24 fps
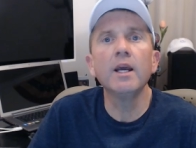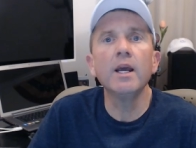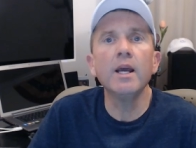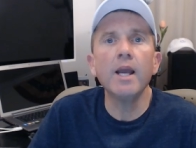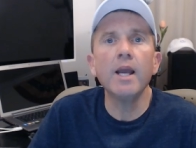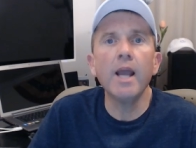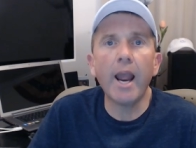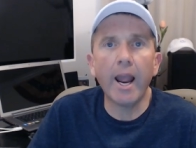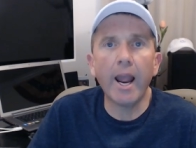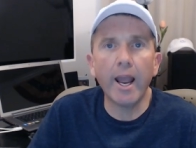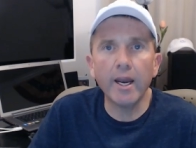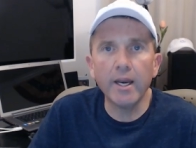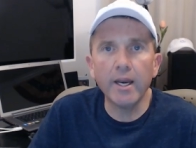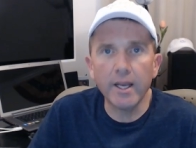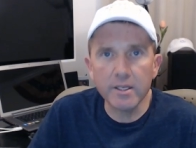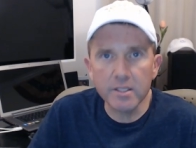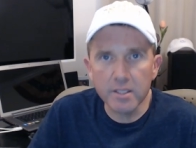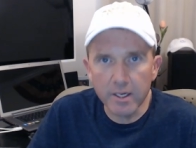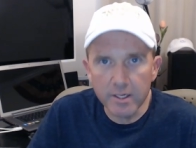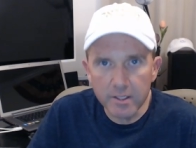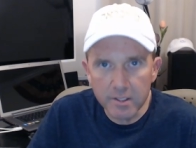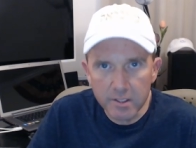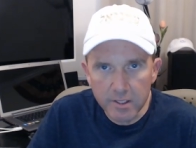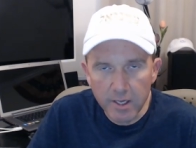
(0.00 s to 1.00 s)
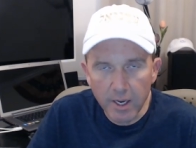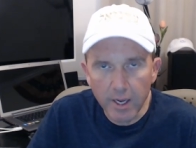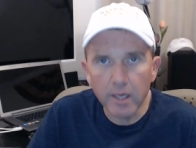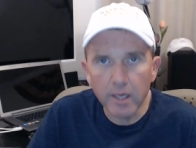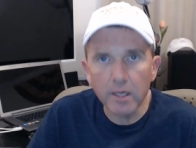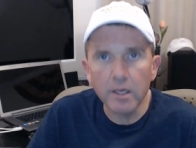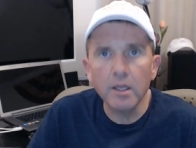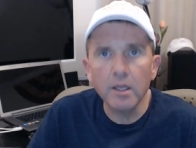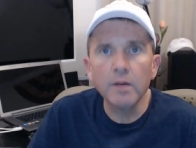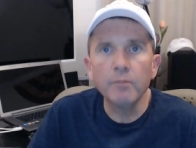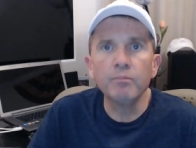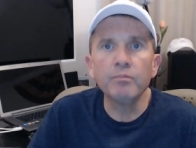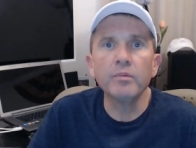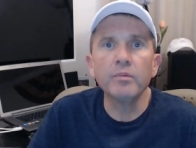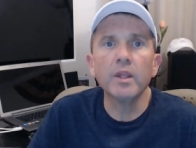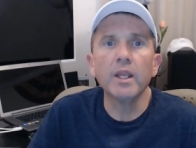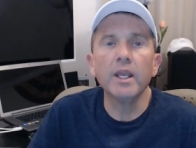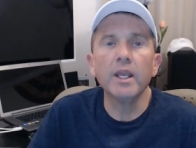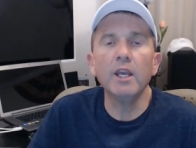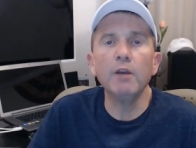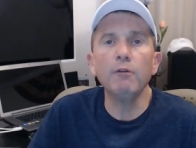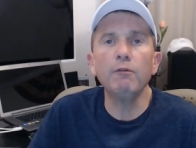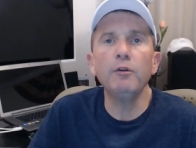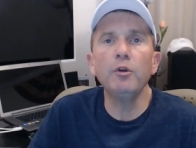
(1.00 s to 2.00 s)
And as I said,
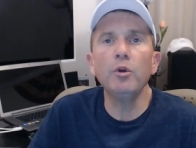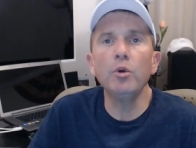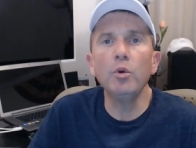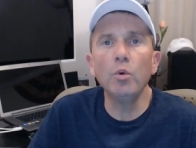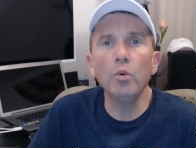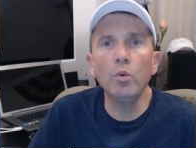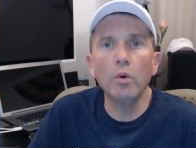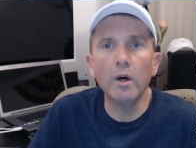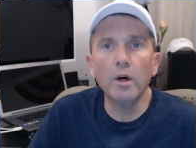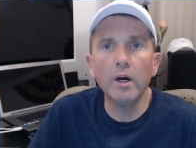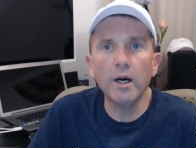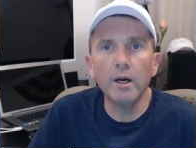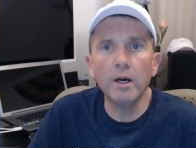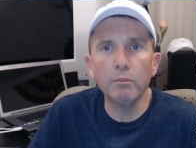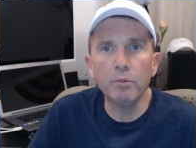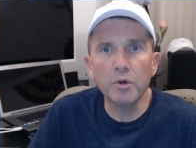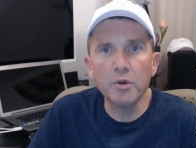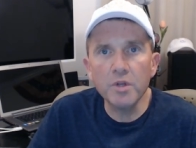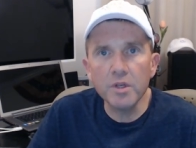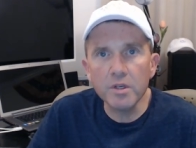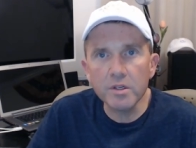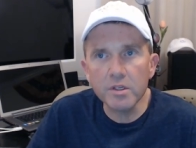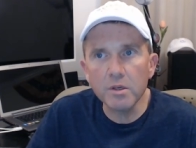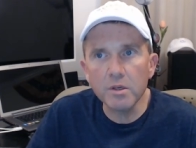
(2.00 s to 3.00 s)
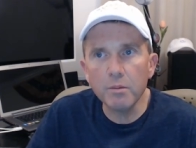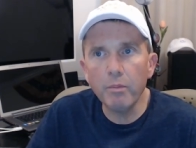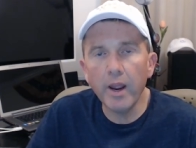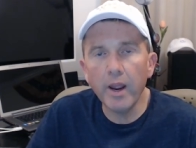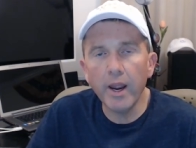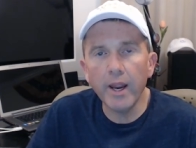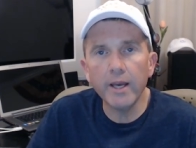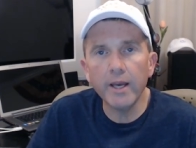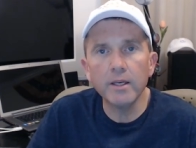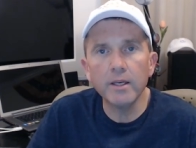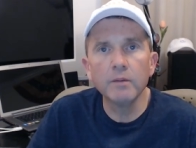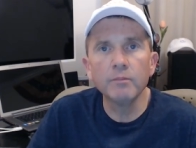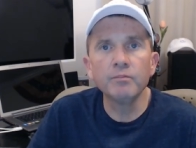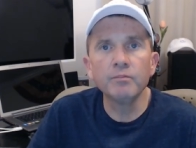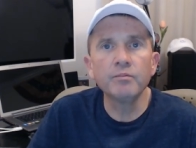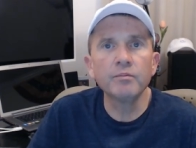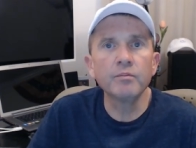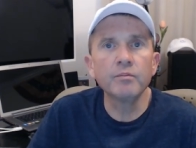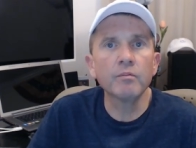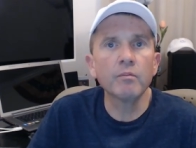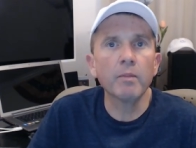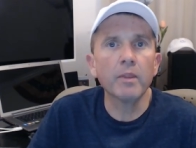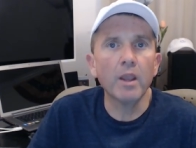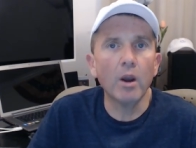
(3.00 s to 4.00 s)
if you participate,
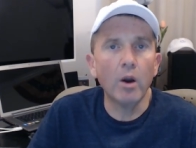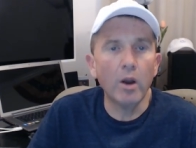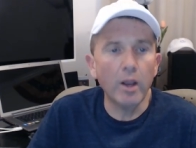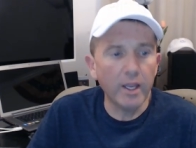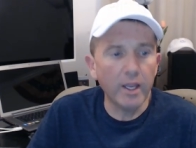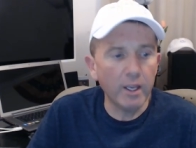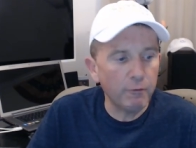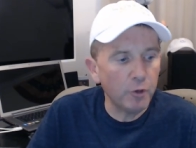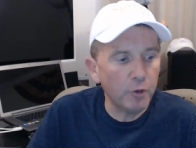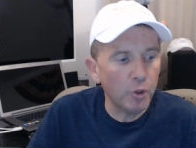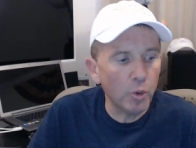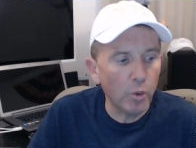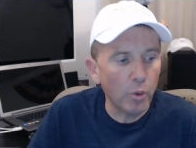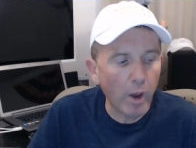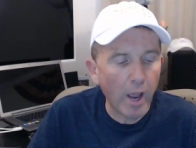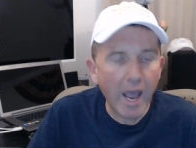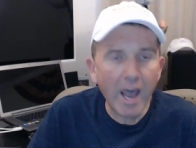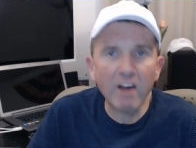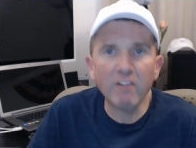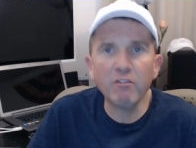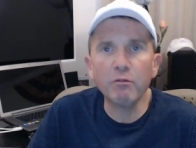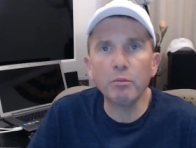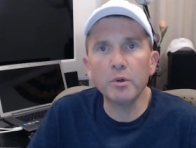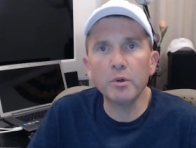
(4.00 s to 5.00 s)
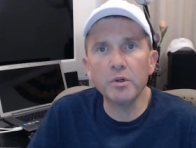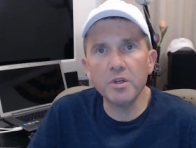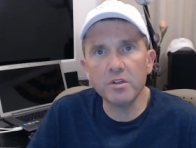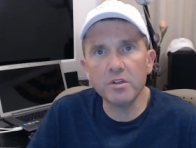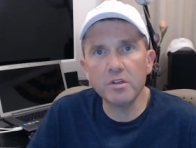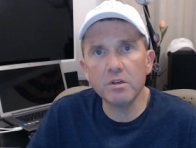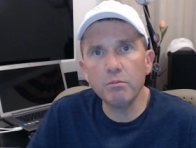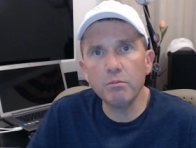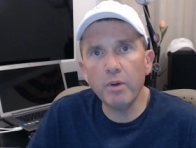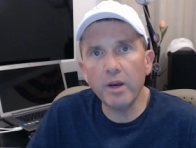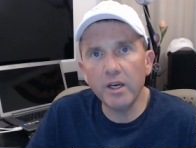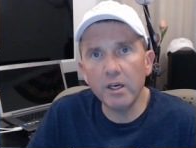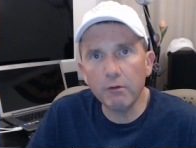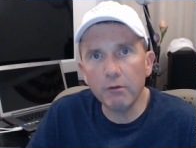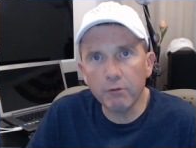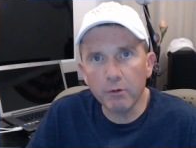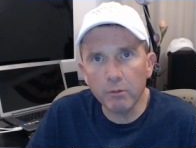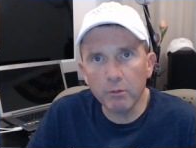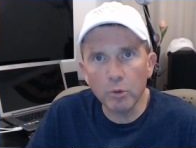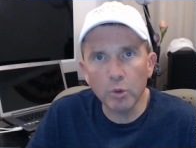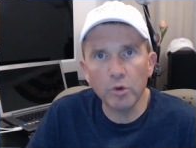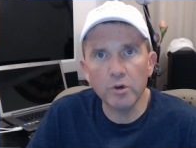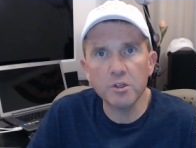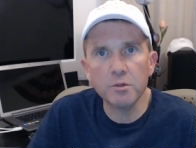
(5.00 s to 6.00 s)
if you have participated from
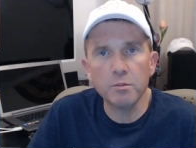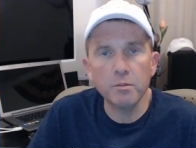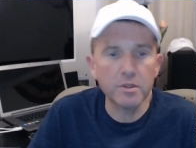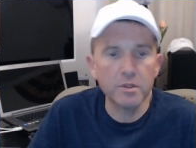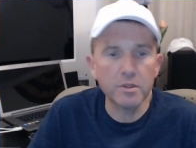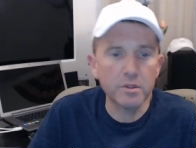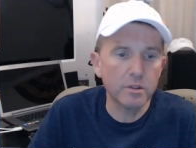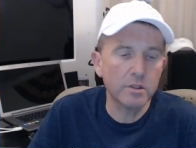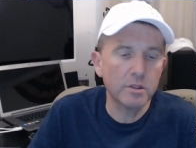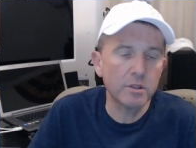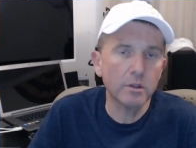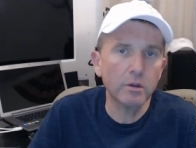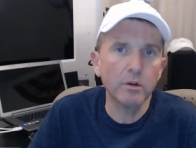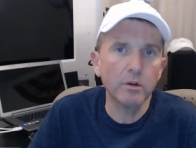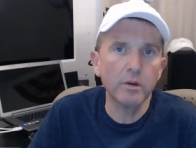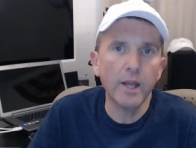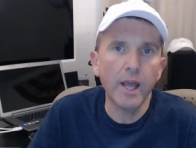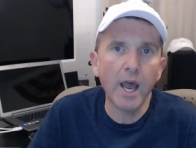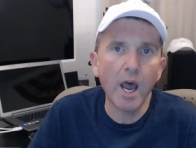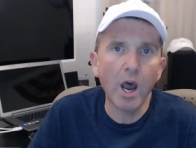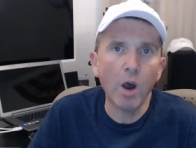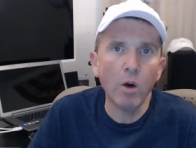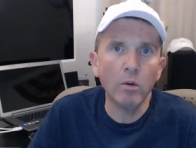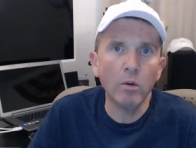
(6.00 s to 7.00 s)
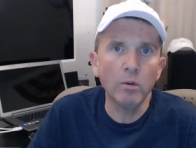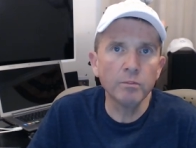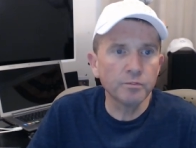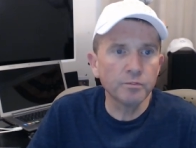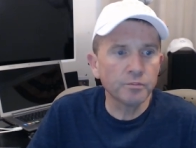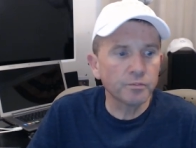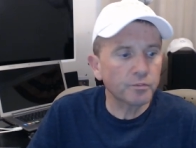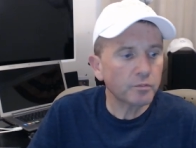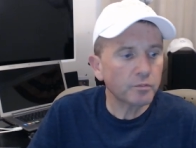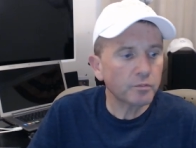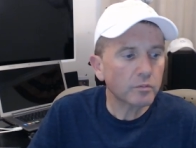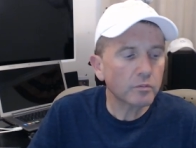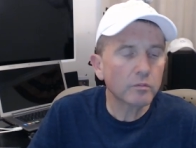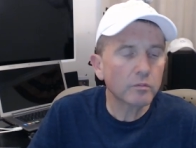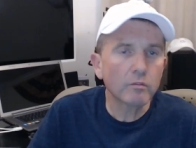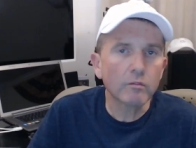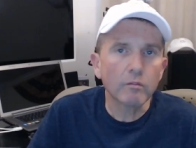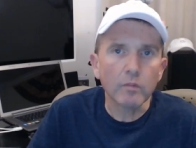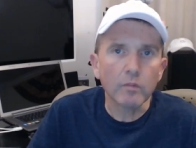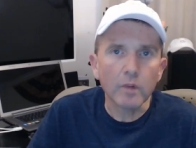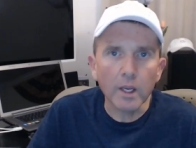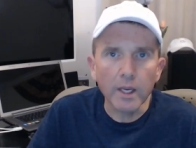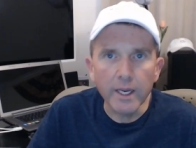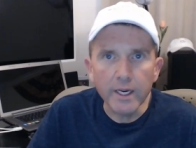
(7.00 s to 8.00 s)
Christmas until now,
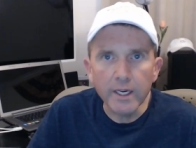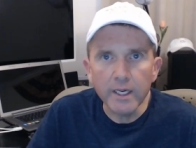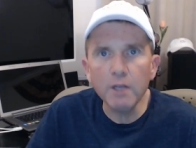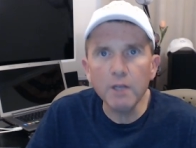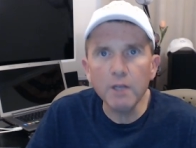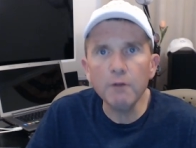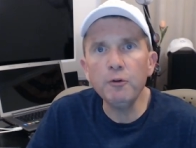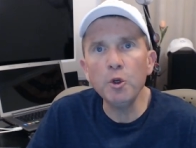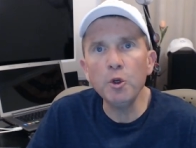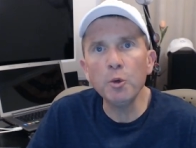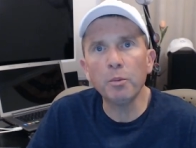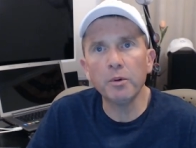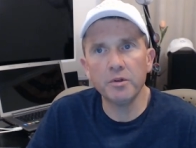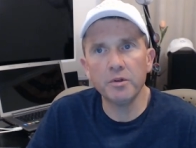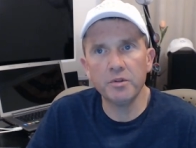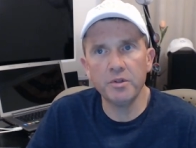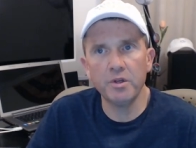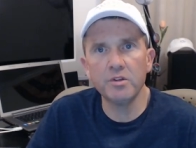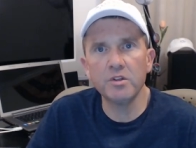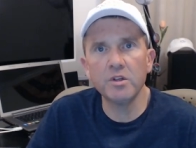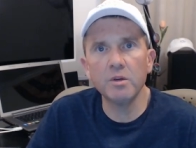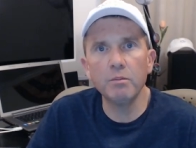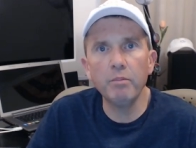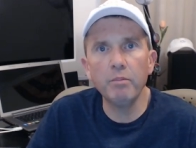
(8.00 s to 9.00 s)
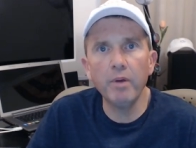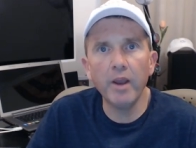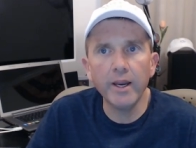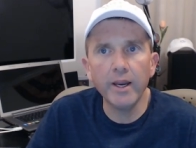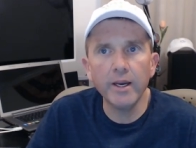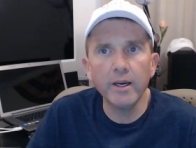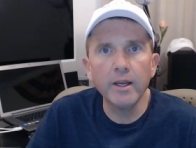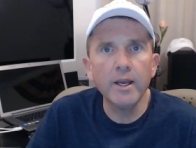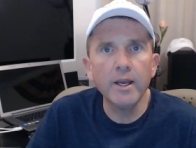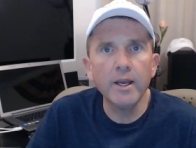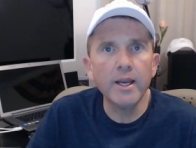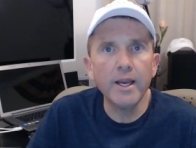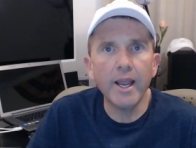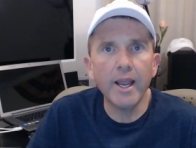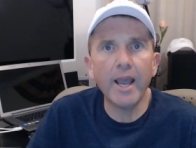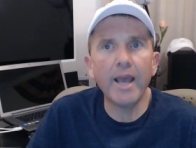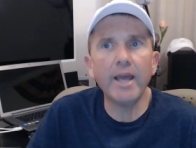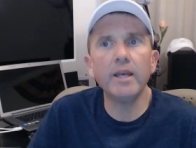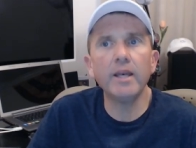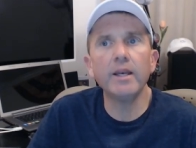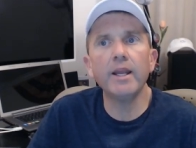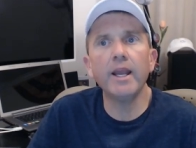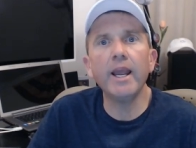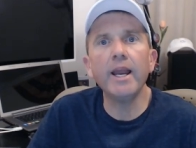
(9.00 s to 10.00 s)
and if you participate at
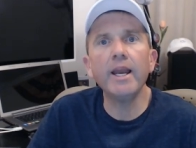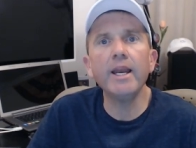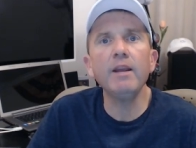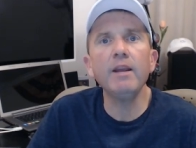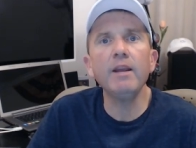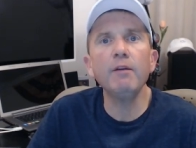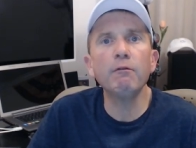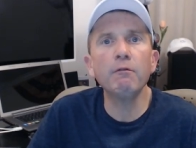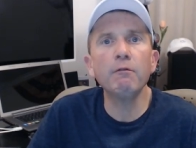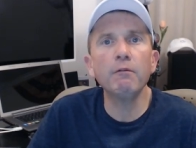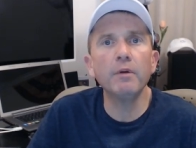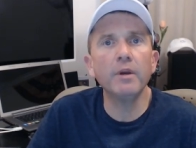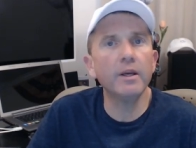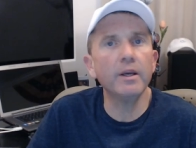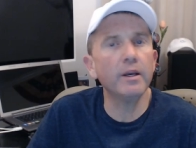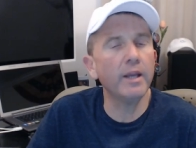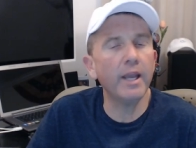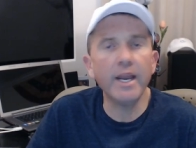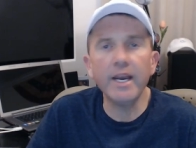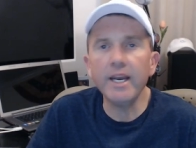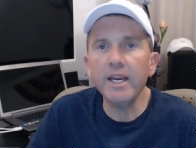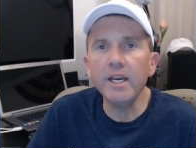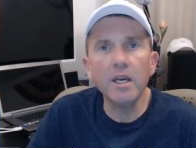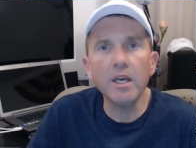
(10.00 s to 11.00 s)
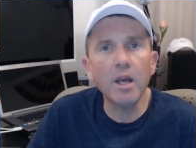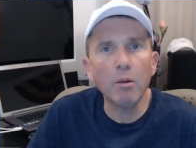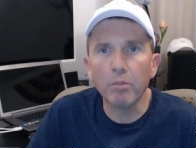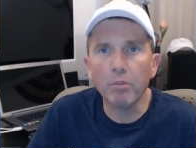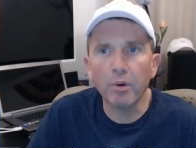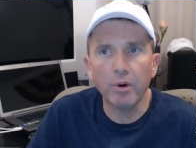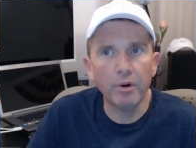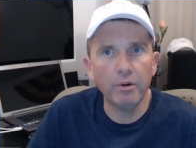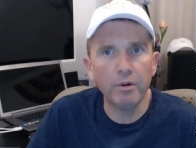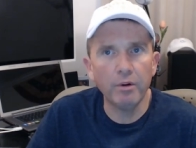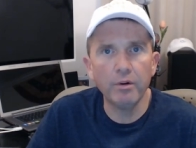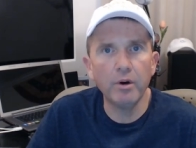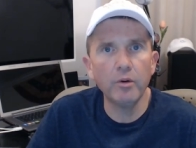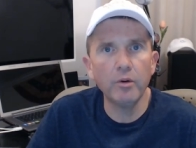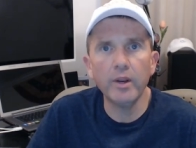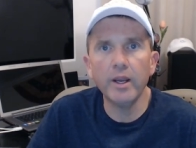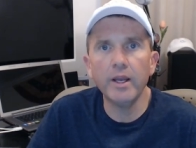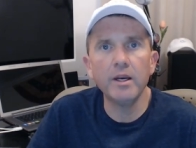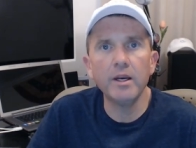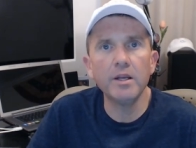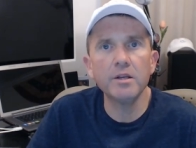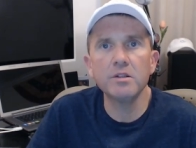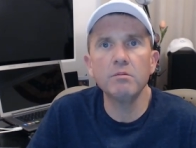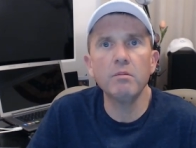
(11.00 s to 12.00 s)
any number, okay, it
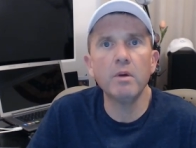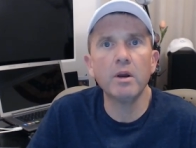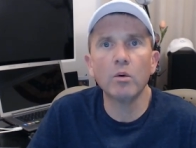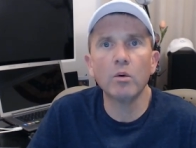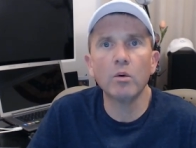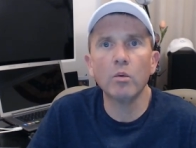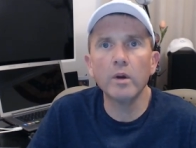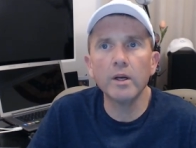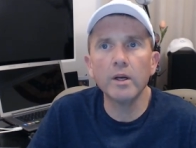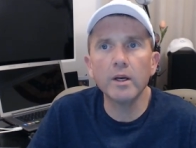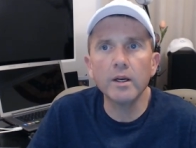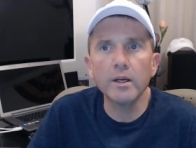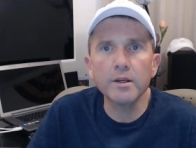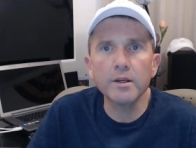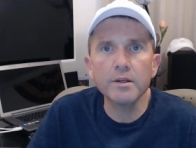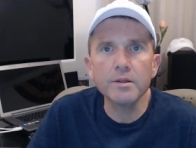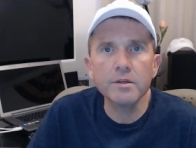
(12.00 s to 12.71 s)
doesn't matter what it is,